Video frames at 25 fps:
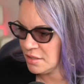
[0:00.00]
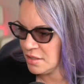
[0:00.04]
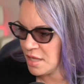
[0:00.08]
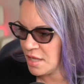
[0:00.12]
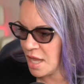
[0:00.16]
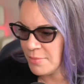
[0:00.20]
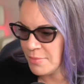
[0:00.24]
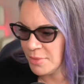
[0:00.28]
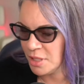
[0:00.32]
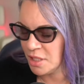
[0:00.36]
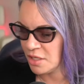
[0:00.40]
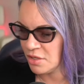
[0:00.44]

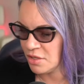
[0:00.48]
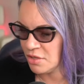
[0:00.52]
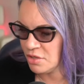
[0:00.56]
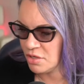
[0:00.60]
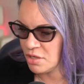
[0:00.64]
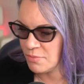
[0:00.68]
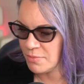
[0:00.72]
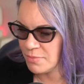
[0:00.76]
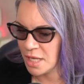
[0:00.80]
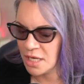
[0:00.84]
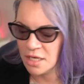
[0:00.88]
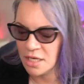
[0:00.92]
Emily, are you
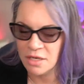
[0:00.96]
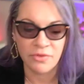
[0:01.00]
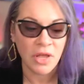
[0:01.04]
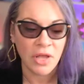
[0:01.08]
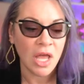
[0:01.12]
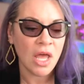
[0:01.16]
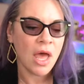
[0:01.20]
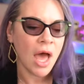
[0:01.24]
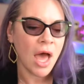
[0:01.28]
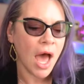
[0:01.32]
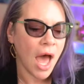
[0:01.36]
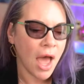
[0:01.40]
competitive?
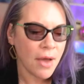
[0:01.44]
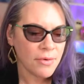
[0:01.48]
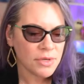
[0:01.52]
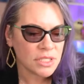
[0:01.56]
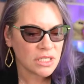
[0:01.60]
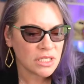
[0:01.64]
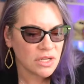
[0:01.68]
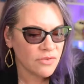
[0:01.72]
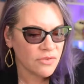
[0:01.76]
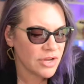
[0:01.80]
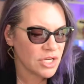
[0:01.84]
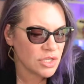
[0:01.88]
I was a
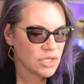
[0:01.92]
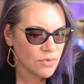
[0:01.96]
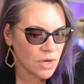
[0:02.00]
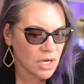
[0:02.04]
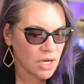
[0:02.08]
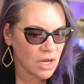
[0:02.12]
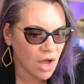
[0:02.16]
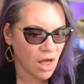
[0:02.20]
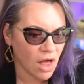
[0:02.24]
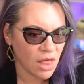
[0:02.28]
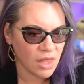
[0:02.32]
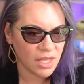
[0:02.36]
Division 1
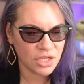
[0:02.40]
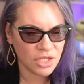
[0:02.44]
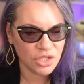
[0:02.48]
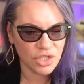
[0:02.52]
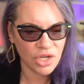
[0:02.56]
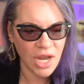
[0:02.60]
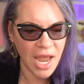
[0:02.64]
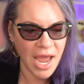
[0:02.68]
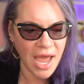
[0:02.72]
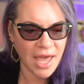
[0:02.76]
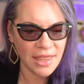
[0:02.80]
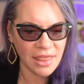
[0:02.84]
college
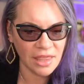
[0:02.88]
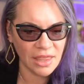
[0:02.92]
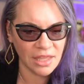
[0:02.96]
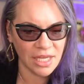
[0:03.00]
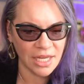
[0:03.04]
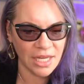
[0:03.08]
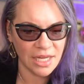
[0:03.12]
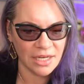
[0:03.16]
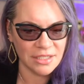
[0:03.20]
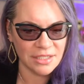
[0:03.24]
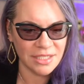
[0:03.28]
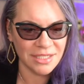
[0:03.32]

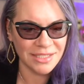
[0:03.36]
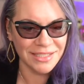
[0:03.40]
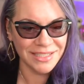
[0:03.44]
athlete.